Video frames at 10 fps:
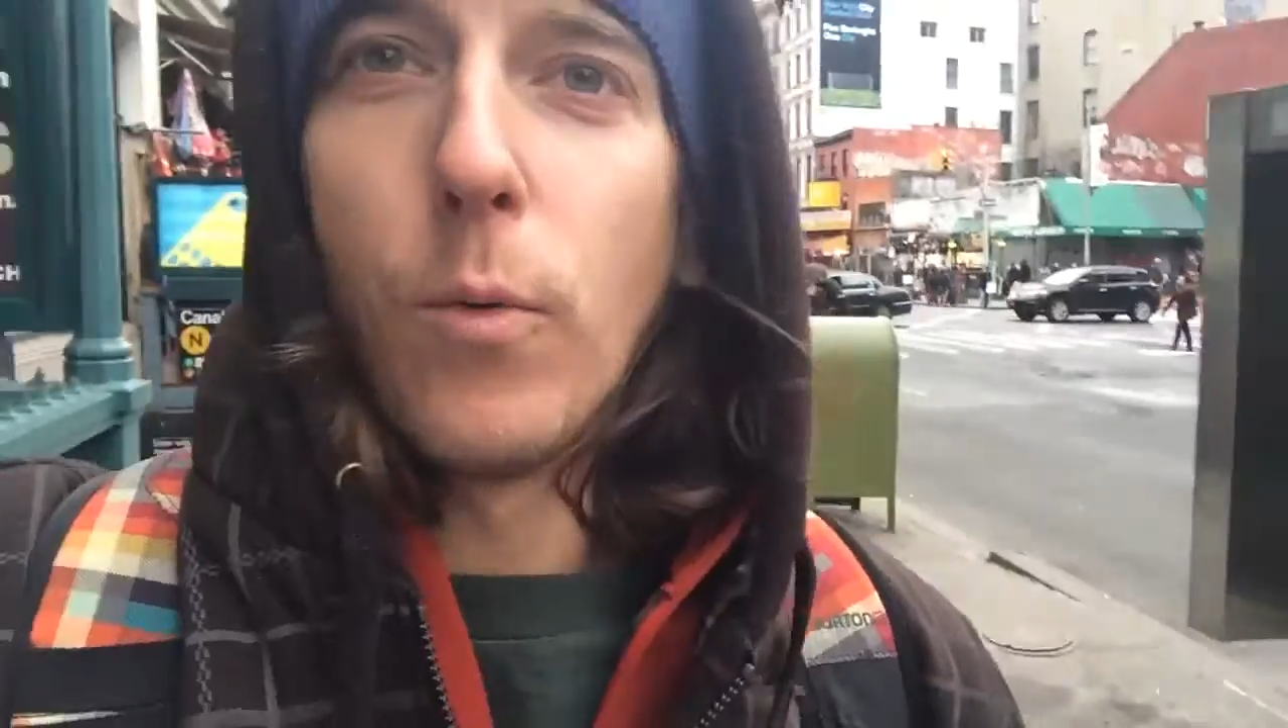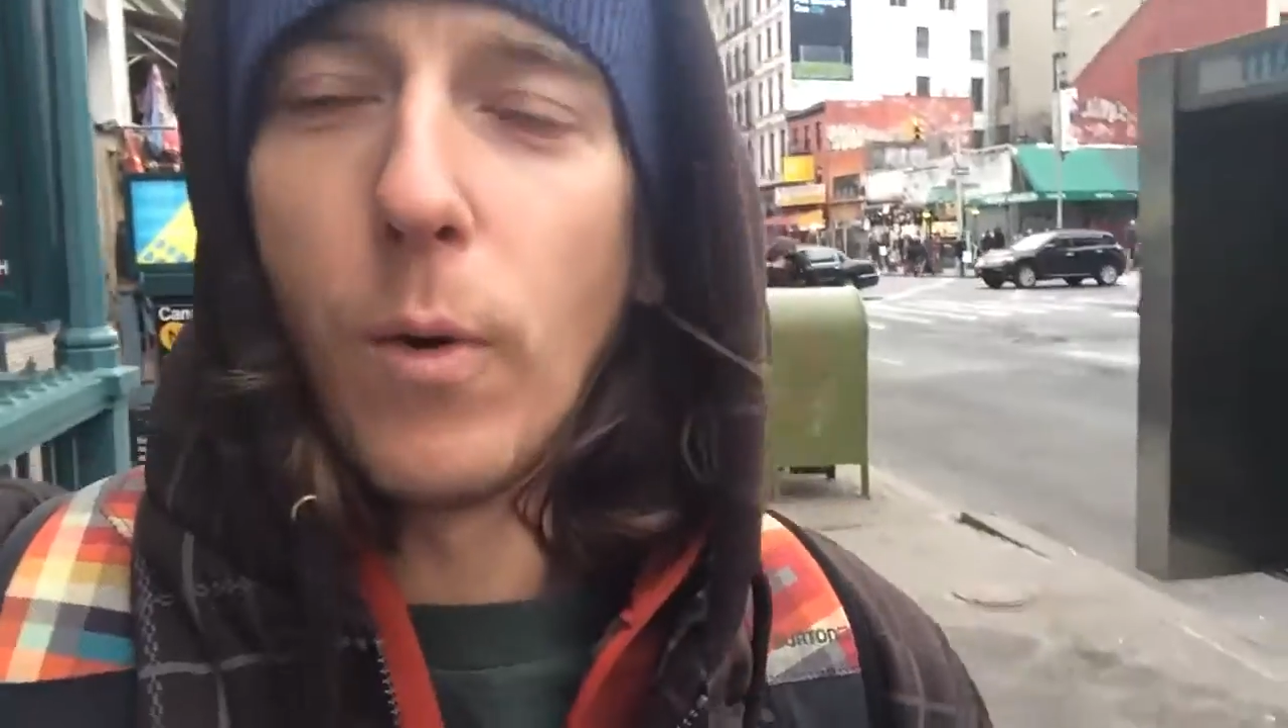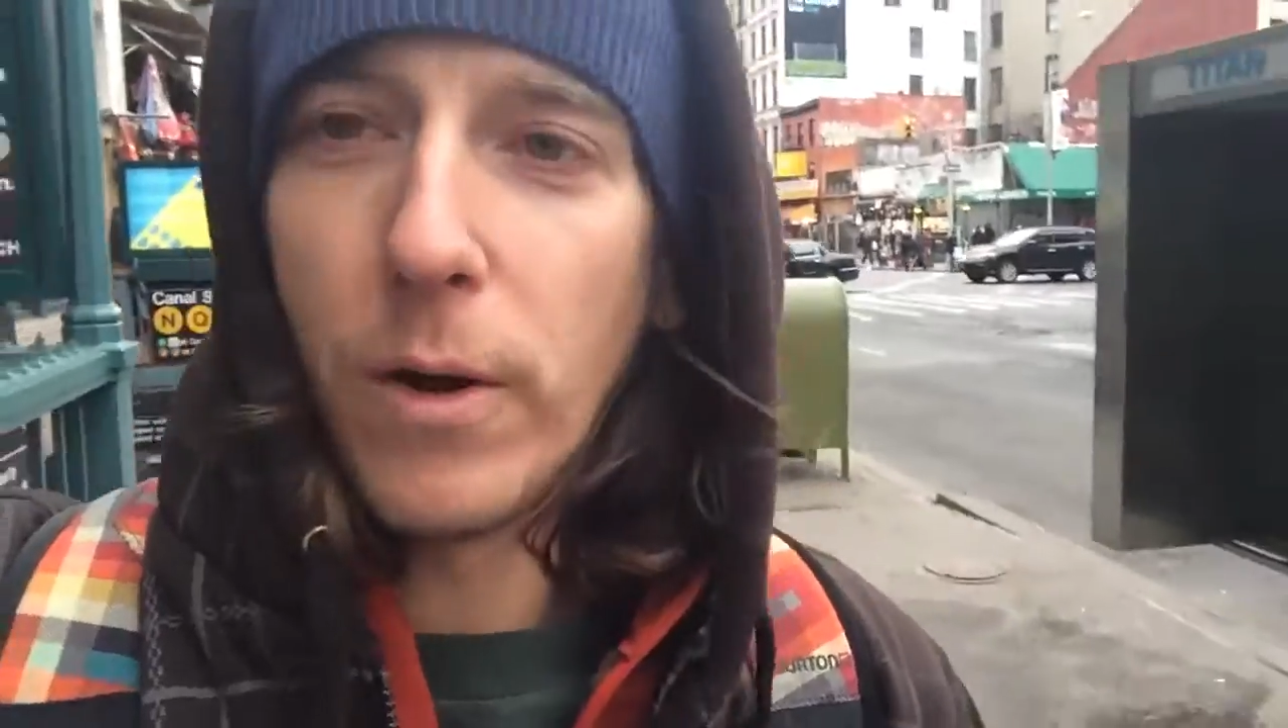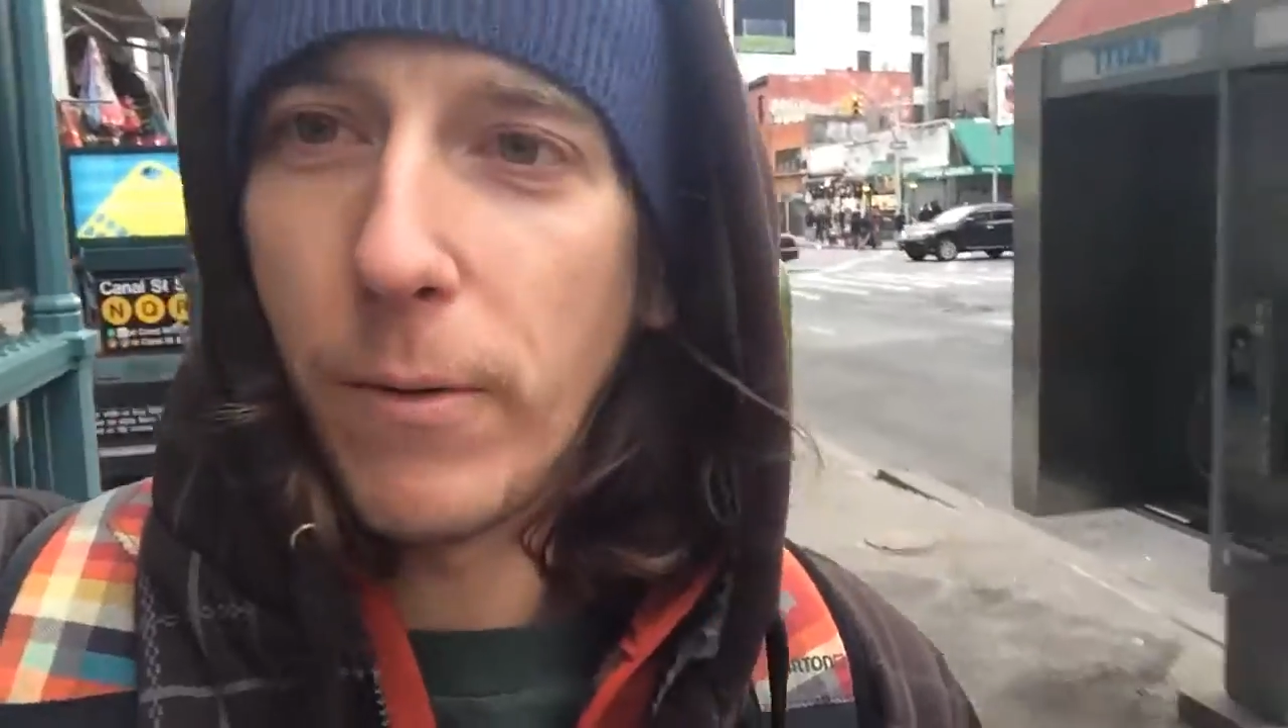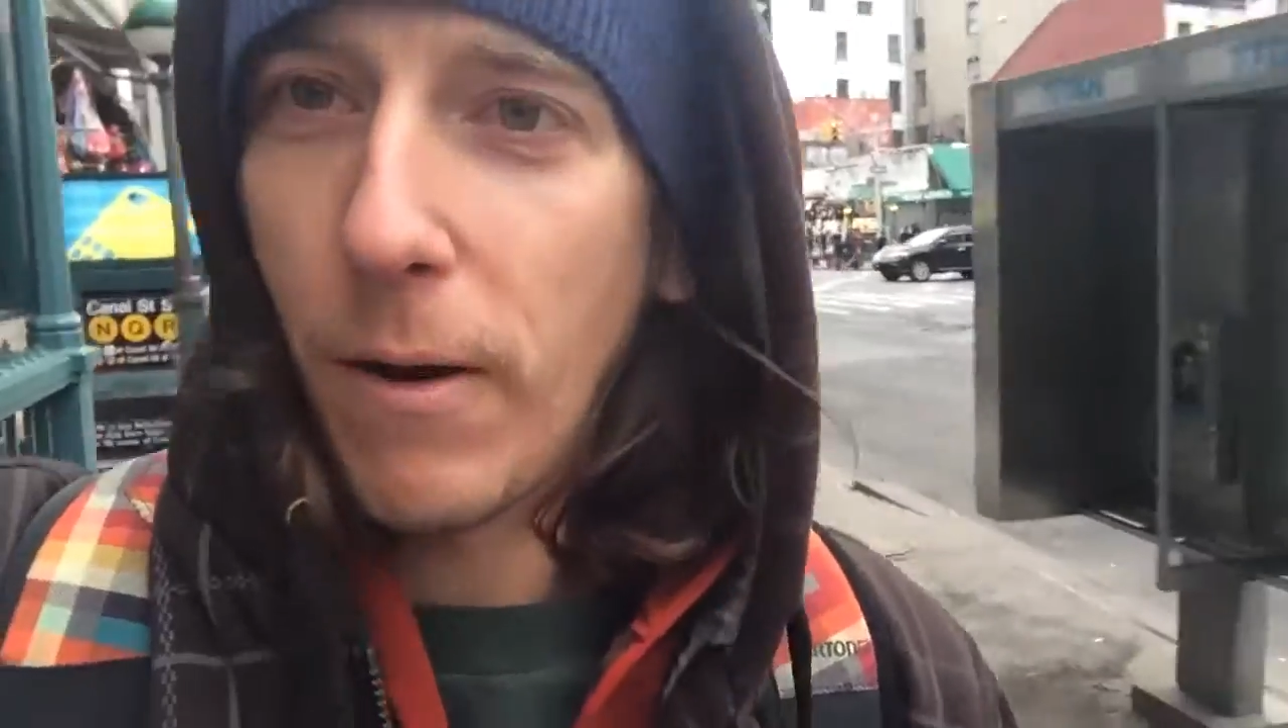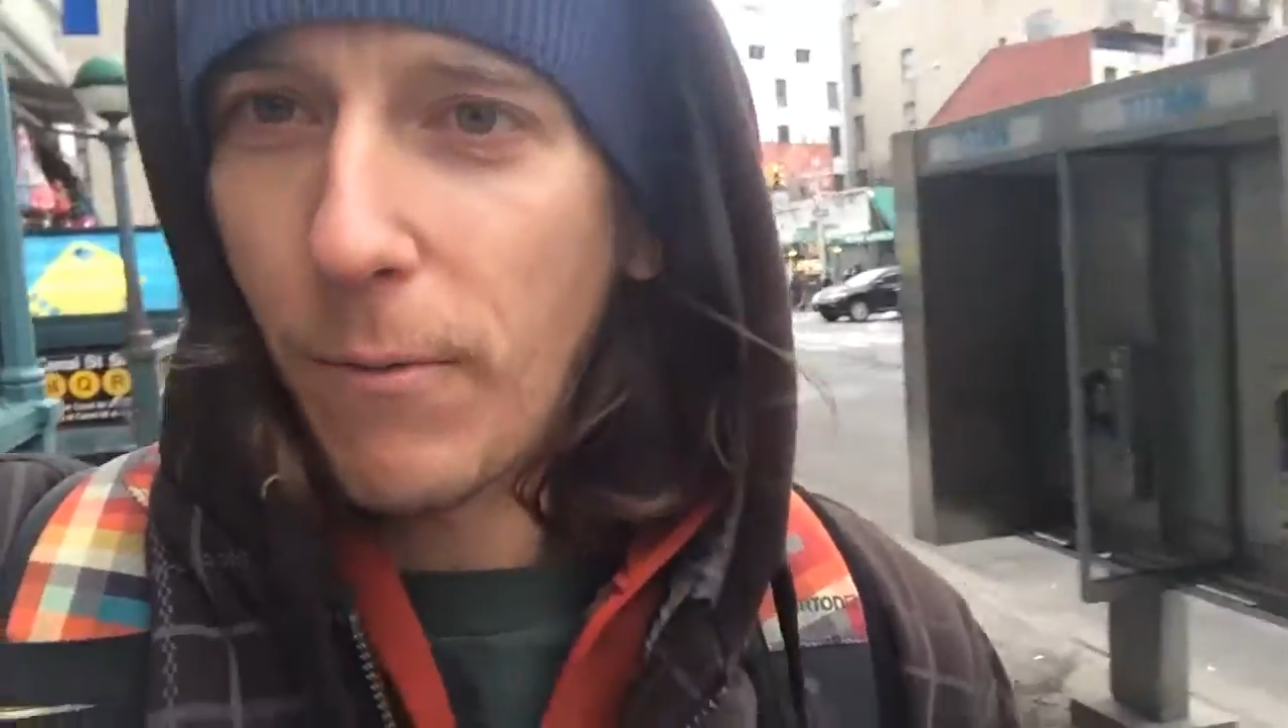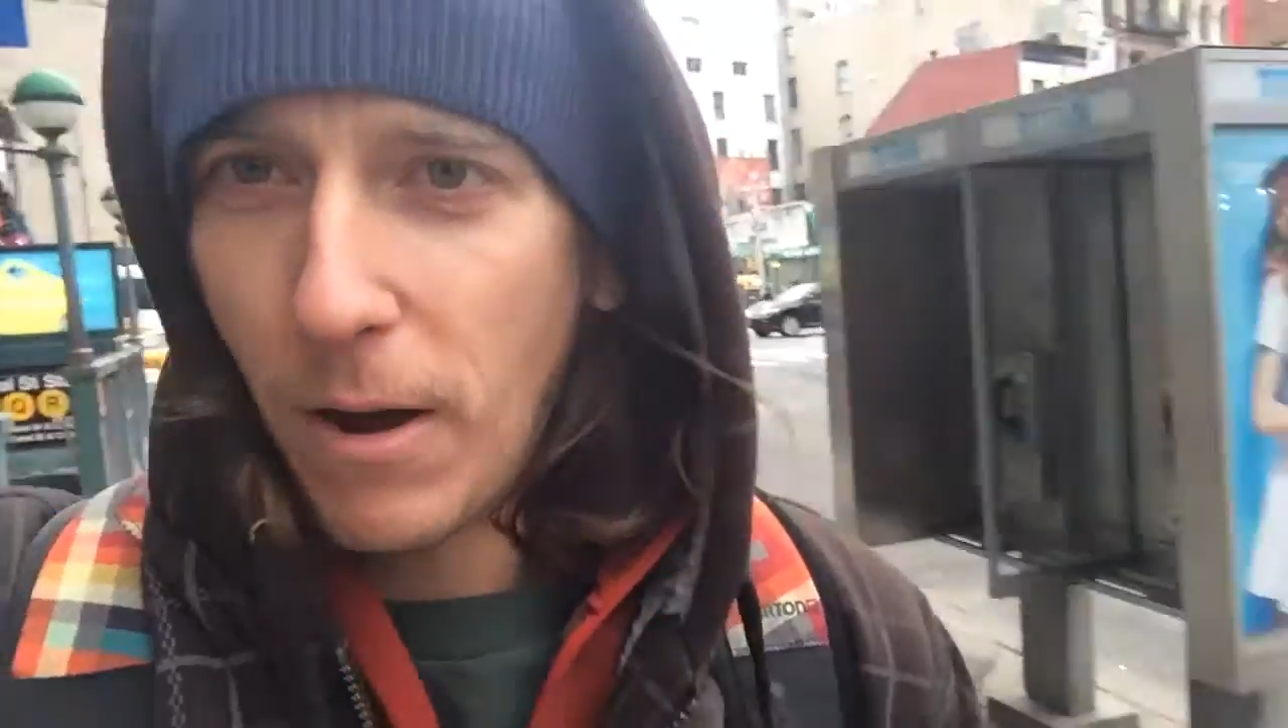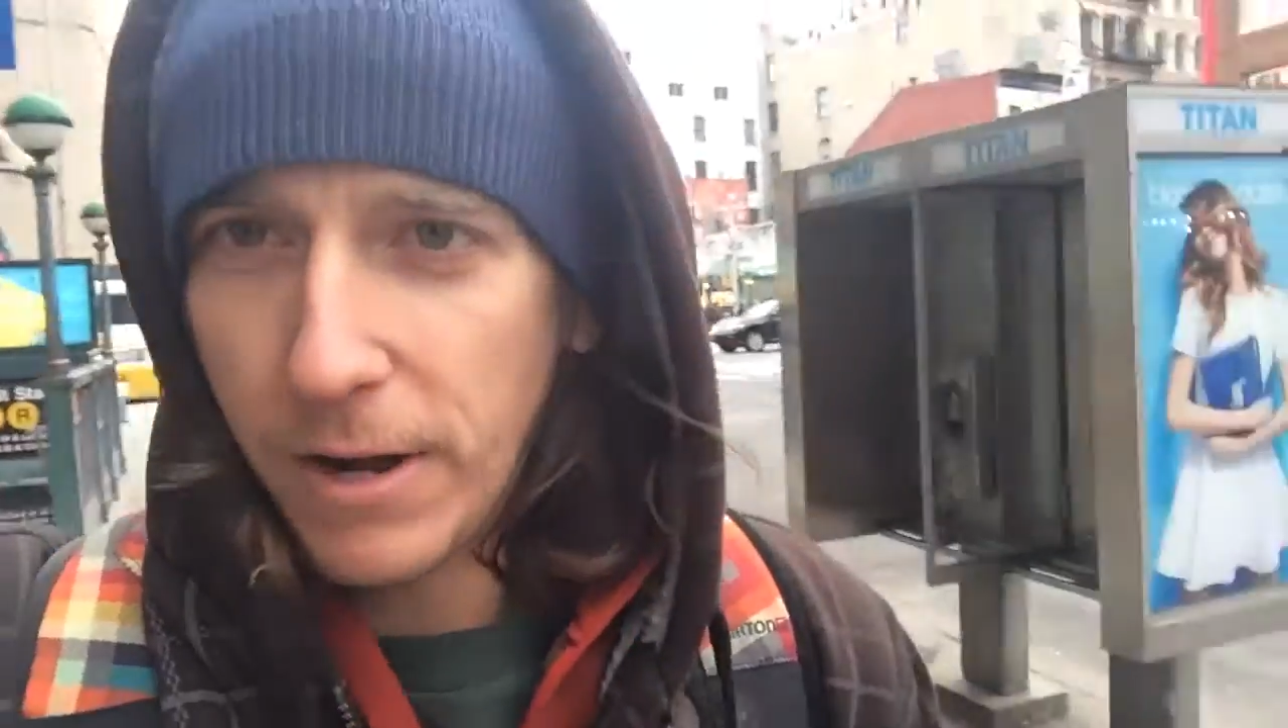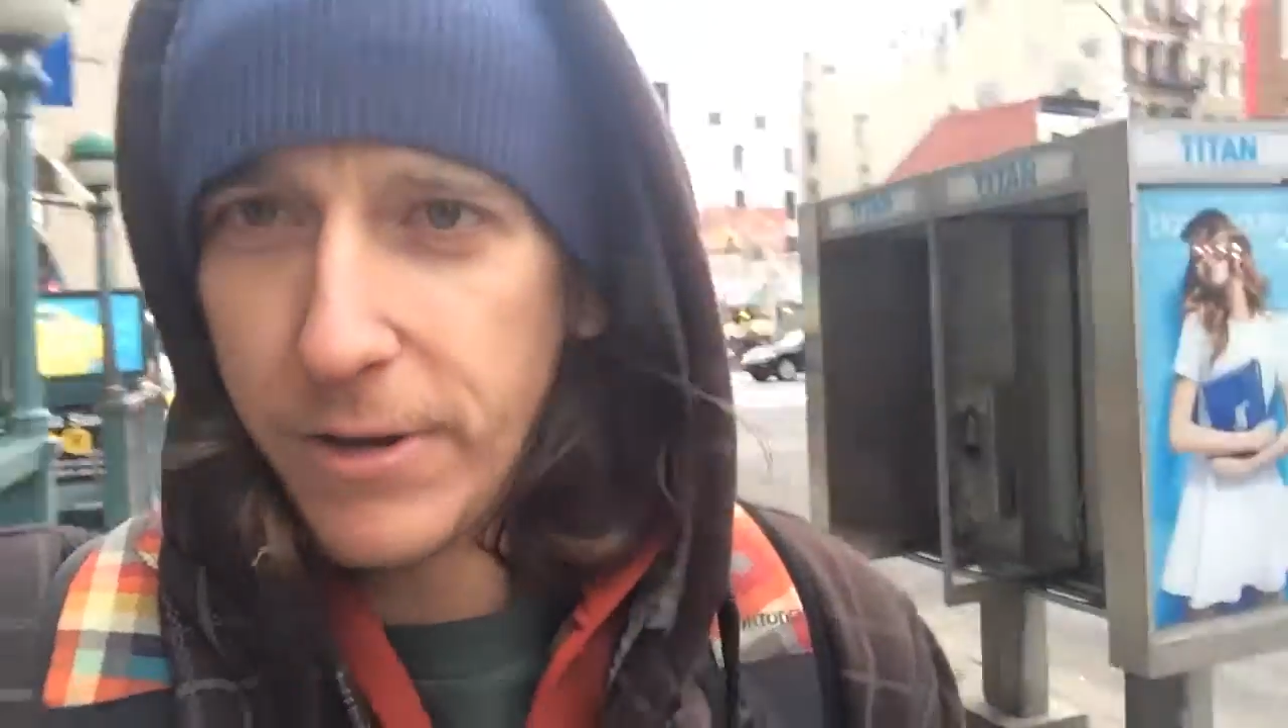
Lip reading: what do I want